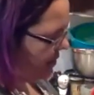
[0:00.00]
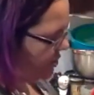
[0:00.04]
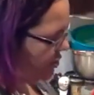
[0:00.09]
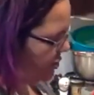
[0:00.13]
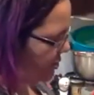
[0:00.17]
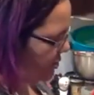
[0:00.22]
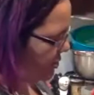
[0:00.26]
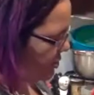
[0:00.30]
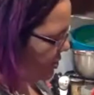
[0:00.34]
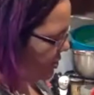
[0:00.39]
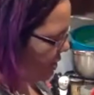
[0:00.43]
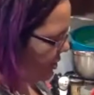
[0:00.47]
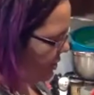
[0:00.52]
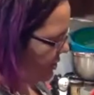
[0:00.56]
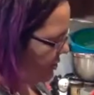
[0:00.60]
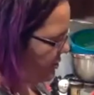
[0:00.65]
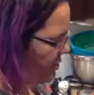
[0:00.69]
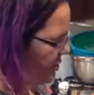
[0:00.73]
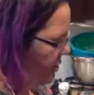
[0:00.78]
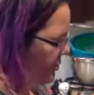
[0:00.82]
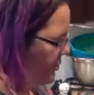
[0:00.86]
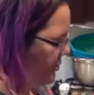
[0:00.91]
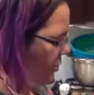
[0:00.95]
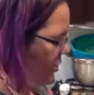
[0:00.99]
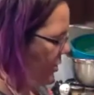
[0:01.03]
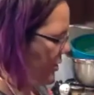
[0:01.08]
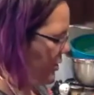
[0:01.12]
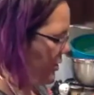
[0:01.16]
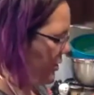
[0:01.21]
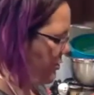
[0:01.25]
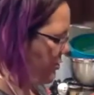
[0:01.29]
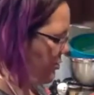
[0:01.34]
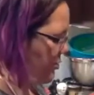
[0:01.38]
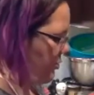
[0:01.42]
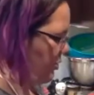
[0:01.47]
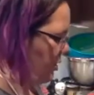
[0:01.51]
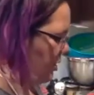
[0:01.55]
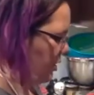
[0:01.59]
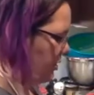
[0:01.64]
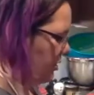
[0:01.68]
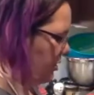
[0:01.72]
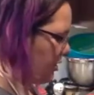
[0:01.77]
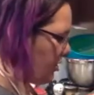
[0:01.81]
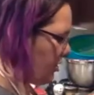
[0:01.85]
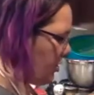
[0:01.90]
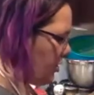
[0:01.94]
just started simmering not too
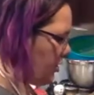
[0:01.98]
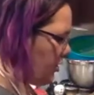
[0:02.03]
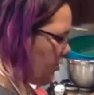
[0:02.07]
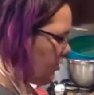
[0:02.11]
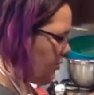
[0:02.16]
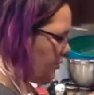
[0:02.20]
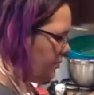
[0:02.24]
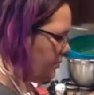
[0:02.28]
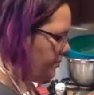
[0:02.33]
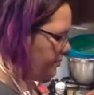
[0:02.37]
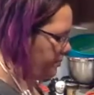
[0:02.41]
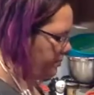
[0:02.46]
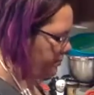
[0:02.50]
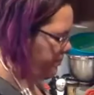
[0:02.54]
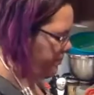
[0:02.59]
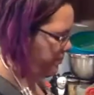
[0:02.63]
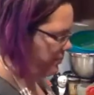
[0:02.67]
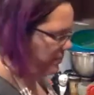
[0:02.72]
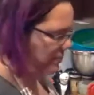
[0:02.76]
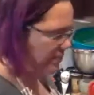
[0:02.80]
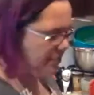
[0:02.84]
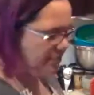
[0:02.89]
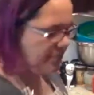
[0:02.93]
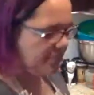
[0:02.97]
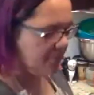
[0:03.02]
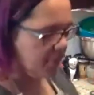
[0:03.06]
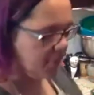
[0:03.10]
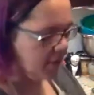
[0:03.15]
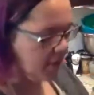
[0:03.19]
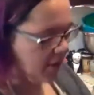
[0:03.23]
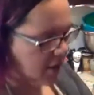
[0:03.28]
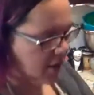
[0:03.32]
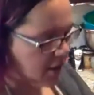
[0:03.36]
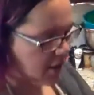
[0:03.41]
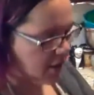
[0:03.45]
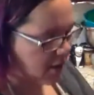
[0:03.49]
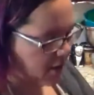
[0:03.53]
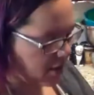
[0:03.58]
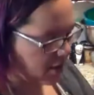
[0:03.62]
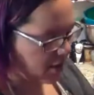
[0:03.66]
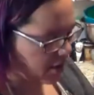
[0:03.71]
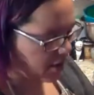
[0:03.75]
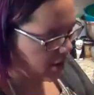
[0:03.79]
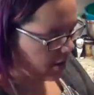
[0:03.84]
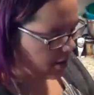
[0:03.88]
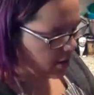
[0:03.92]
long ago.
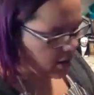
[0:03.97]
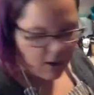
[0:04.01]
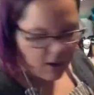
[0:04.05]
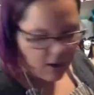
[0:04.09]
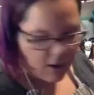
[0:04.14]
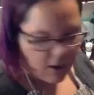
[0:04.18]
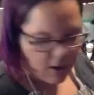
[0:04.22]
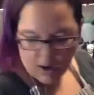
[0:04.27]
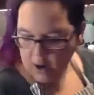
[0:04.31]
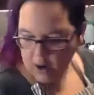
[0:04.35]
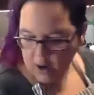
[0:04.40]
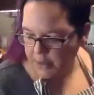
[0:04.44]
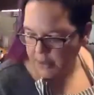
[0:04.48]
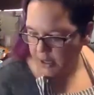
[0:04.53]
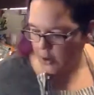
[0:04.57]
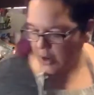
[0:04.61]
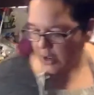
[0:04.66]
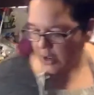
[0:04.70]
I'm gonna go ahead and